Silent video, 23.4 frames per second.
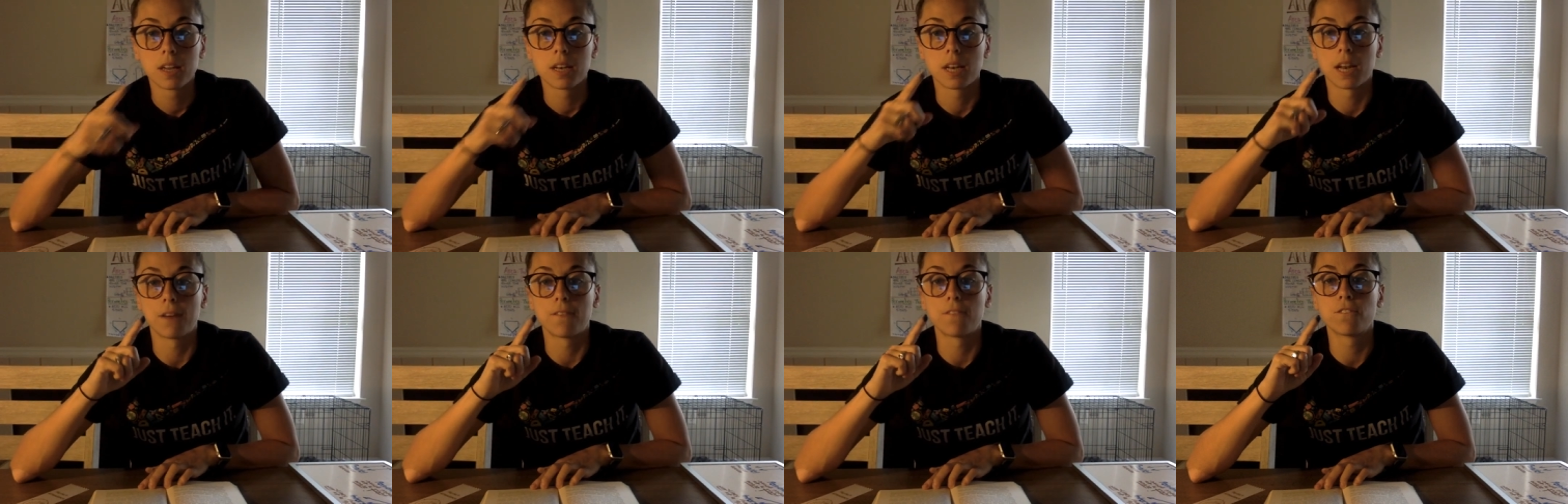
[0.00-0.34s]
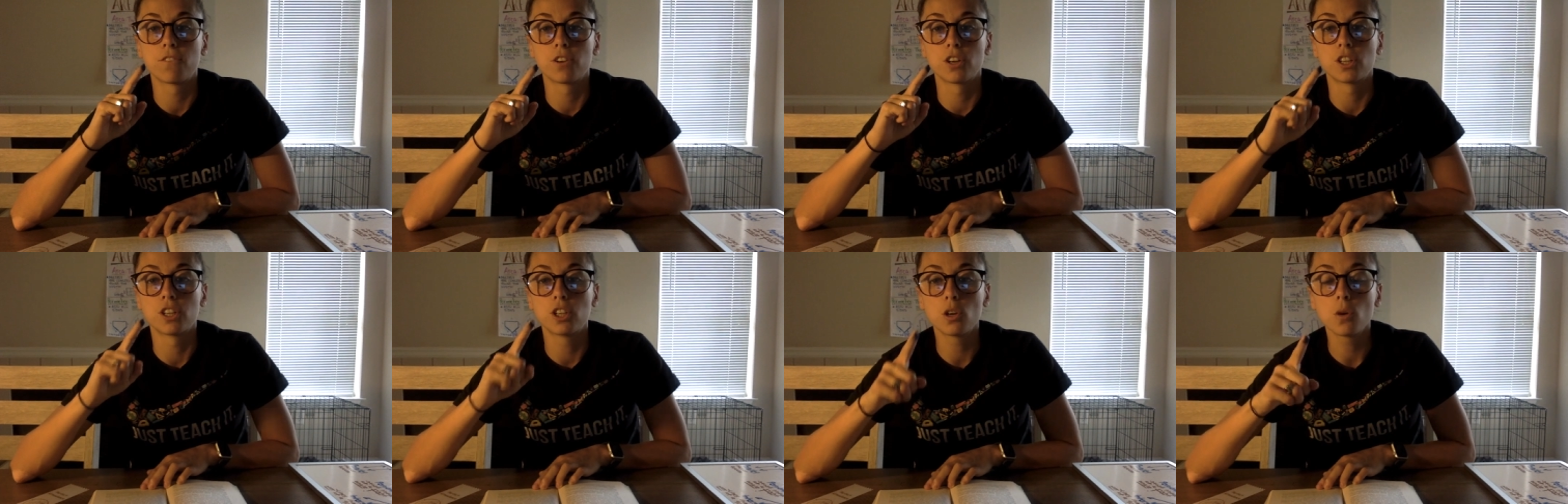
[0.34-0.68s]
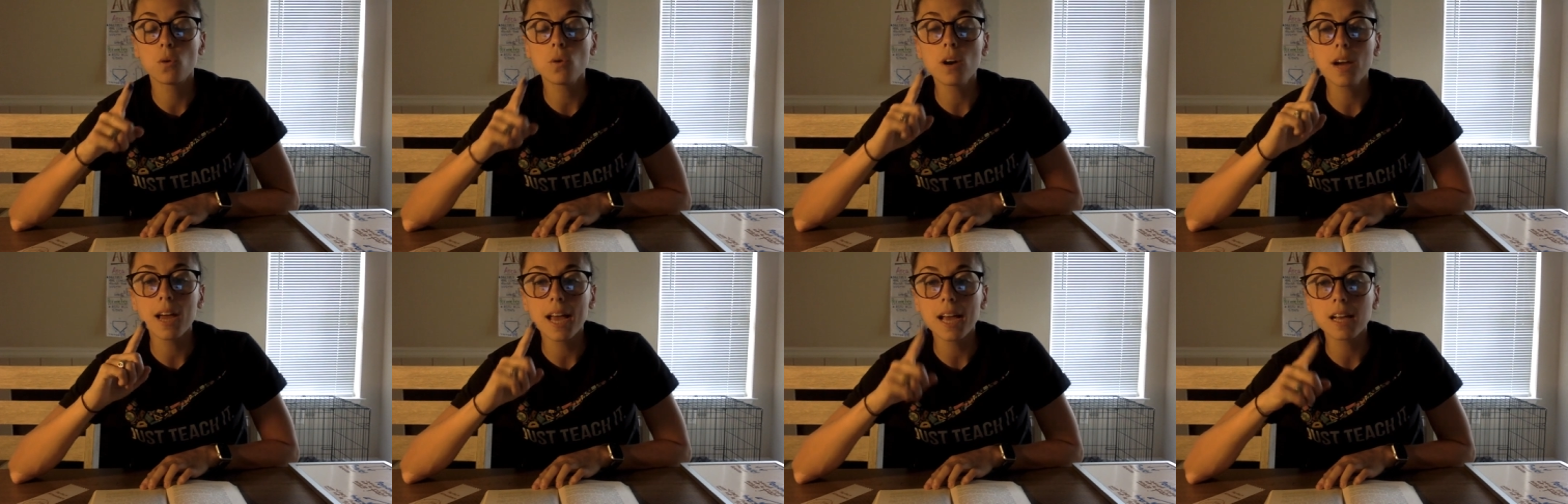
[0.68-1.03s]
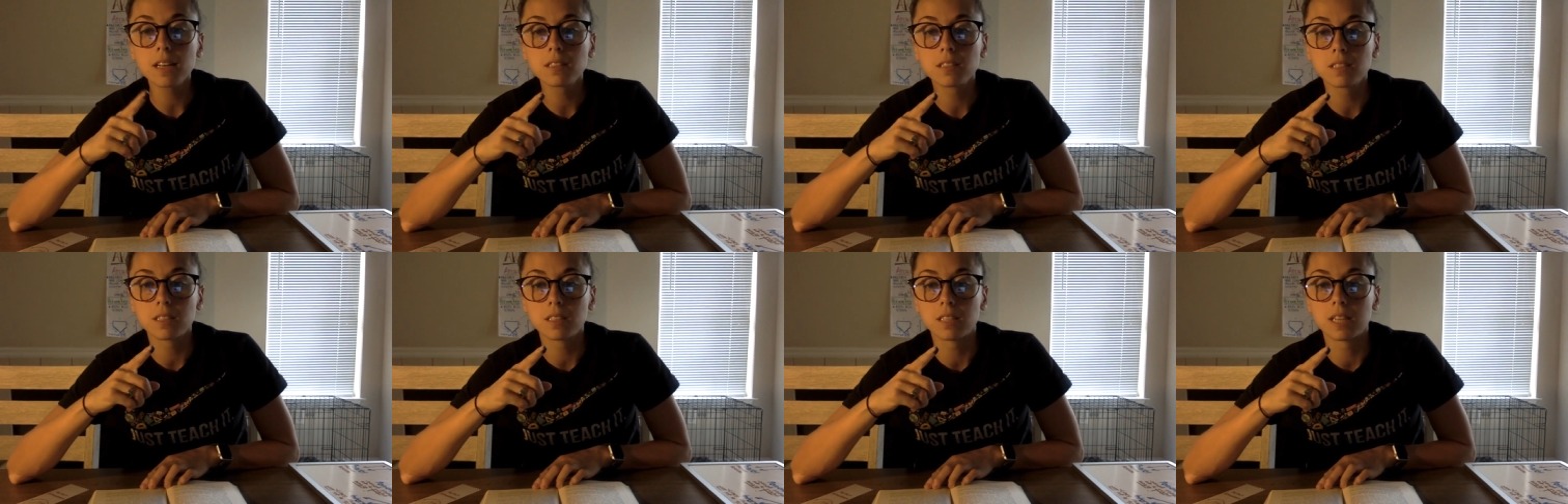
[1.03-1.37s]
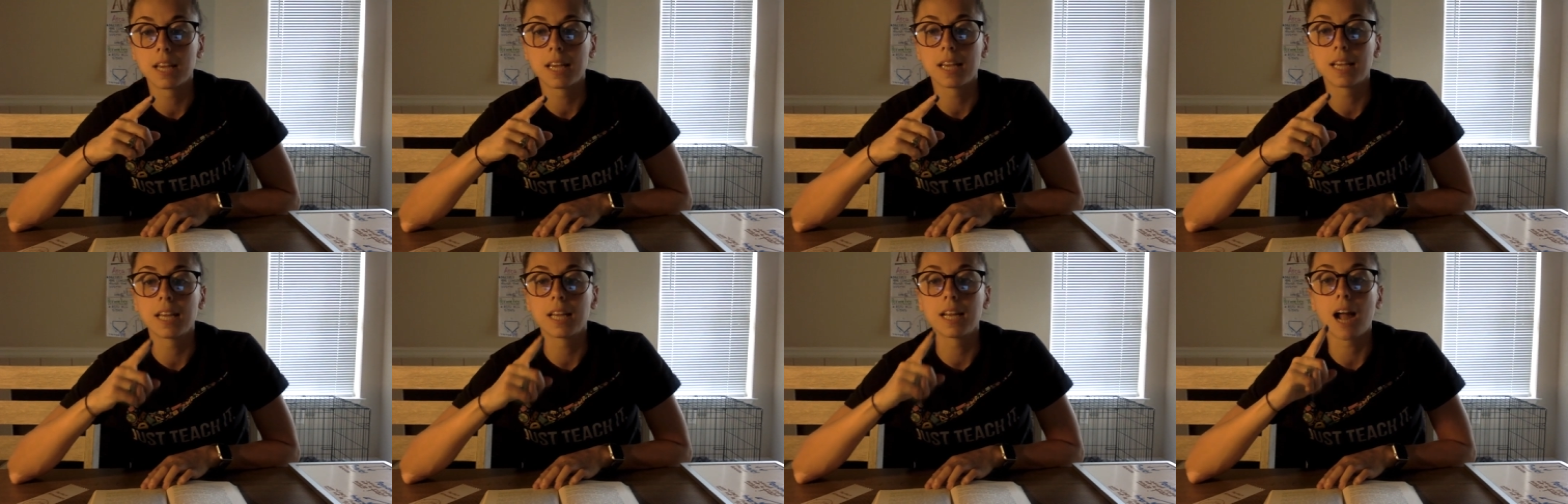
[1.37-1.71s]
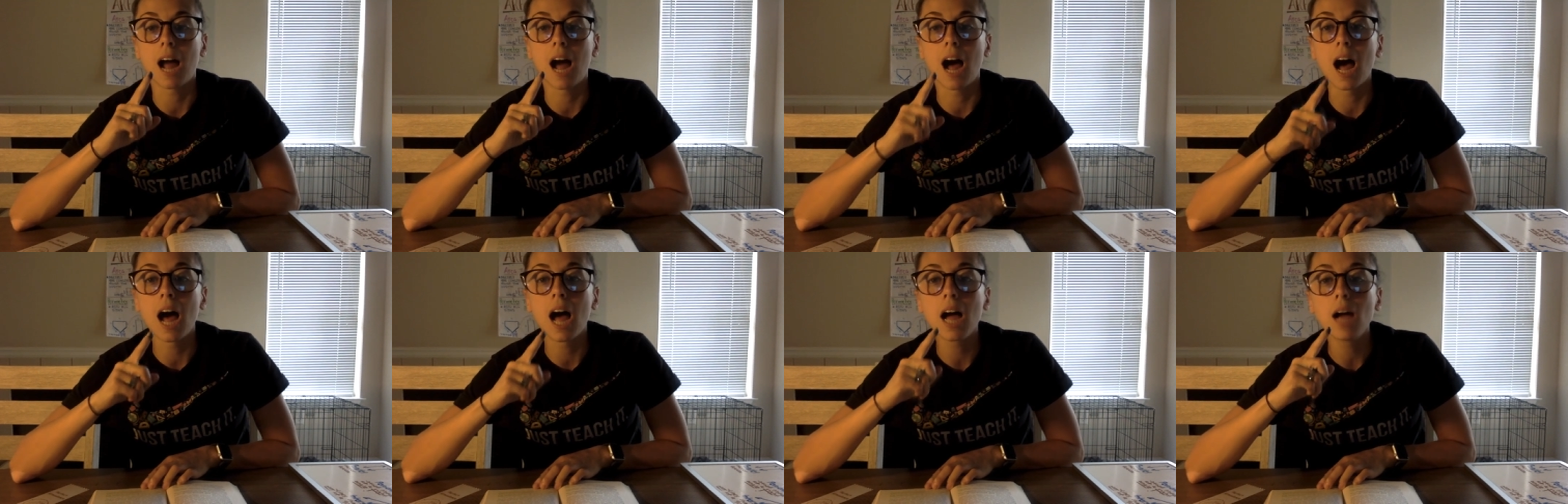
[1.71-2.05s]
Now, for your exit ticket,
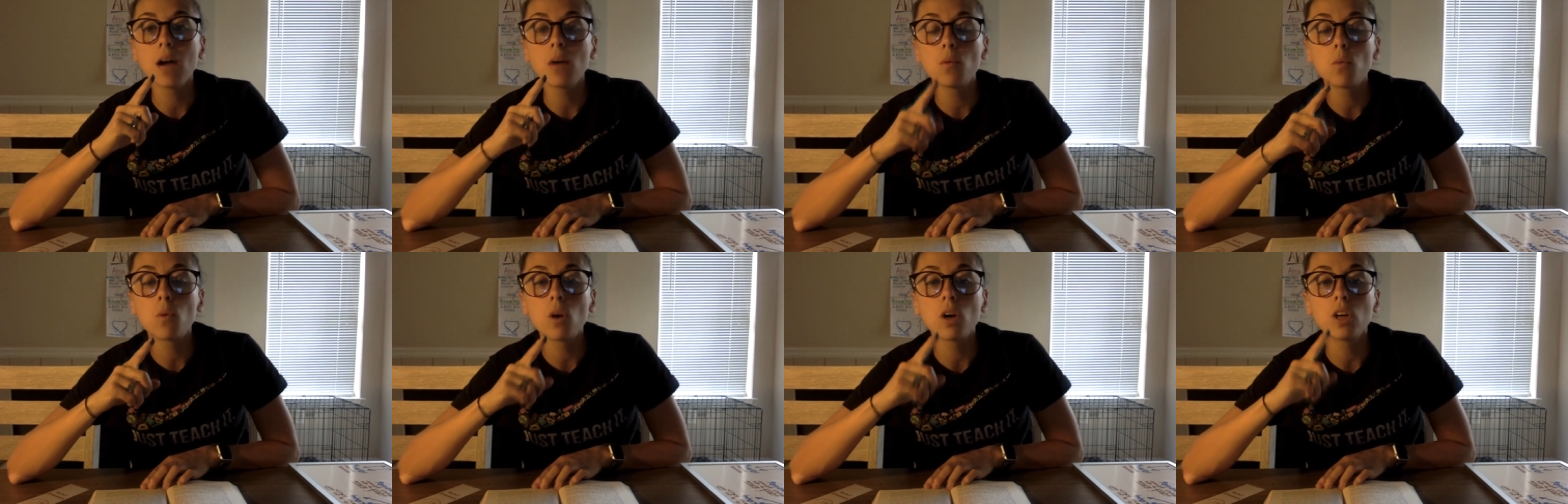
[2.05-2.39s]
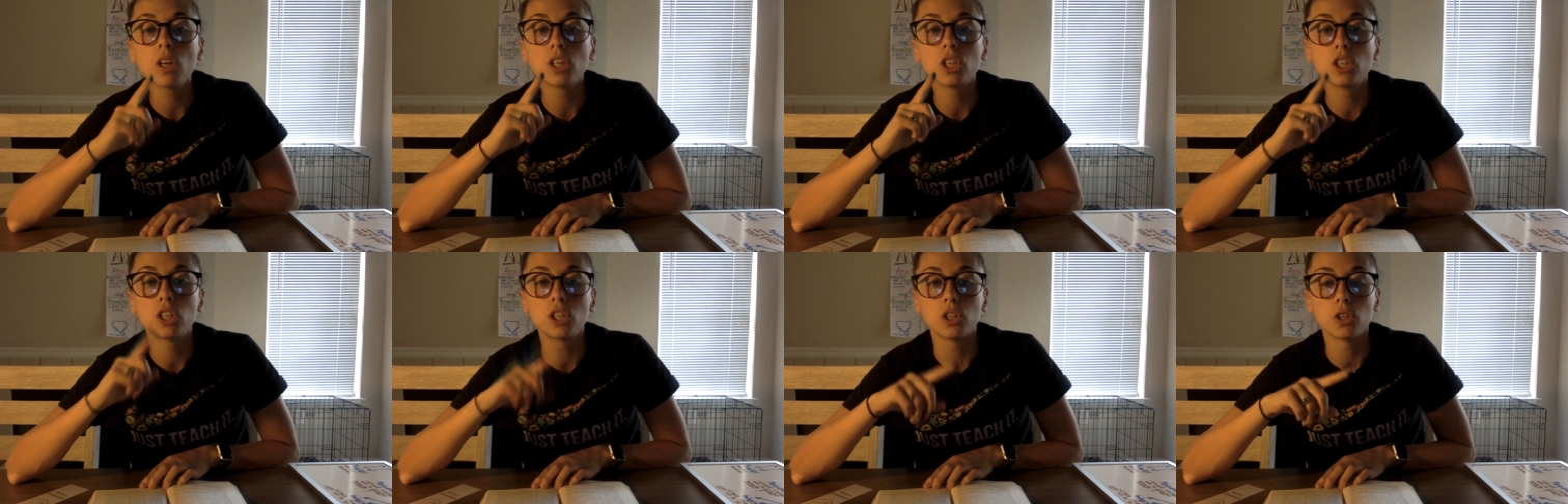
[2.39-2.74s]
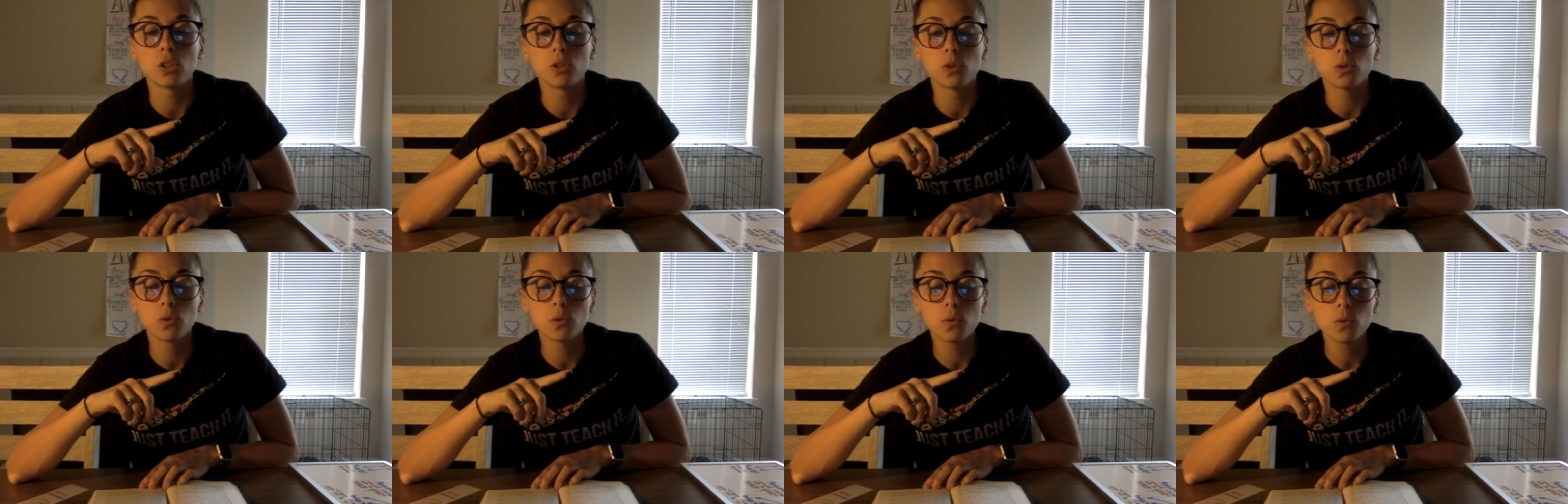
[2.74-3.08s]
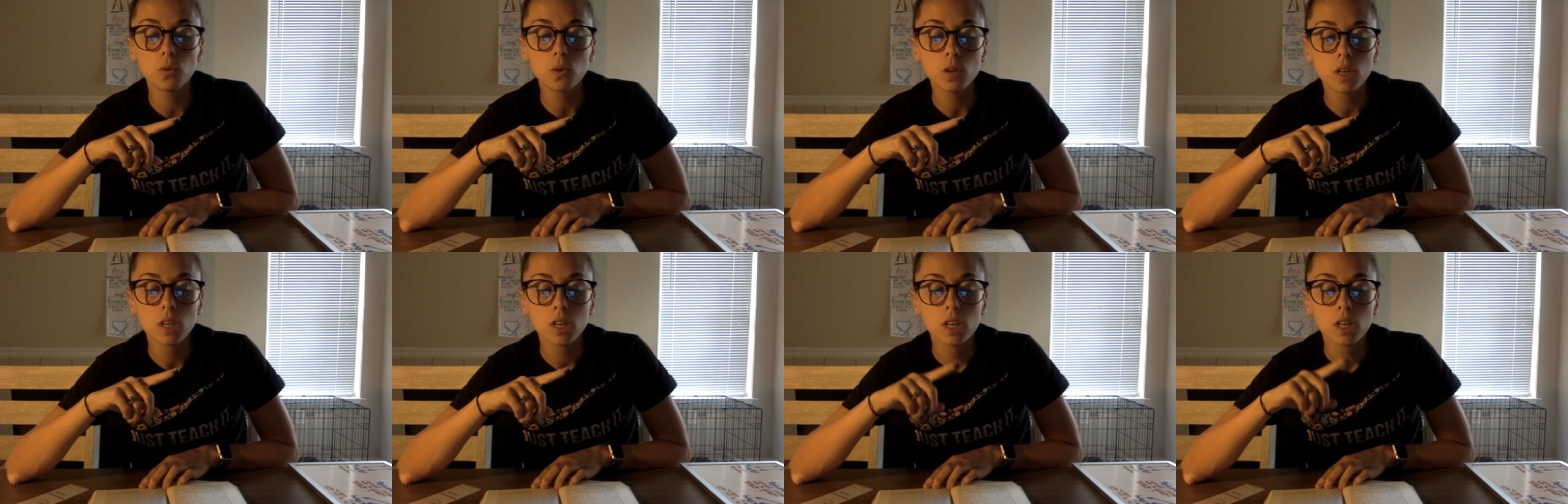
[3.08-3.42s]
I want you